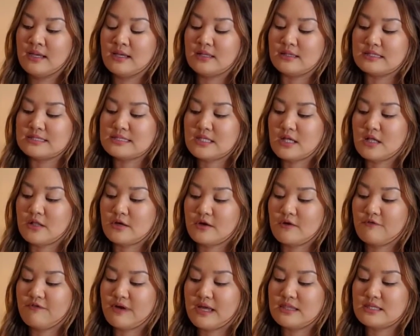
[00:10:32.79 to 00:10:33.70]
Let's
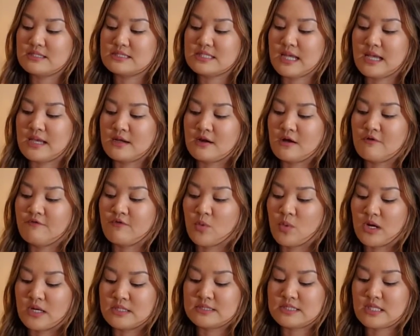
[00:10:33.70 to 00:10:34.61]
clarify the 10 of
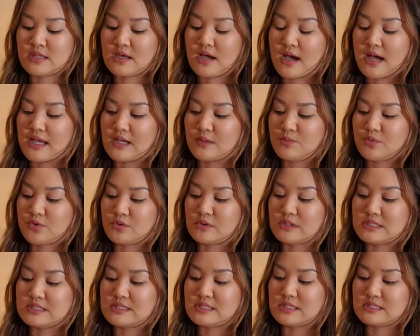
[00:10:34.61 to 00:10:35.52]
Wands and the High
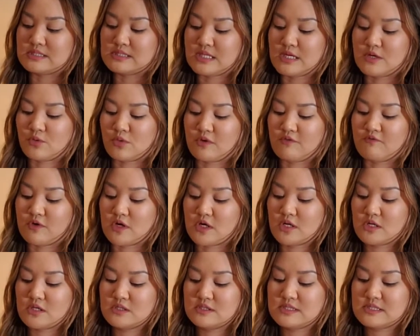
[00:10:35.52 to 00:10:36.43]
Priestess in
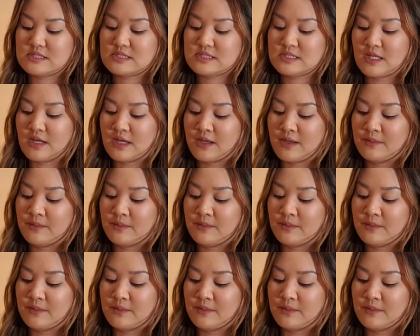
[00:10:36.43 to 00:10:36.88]
reverse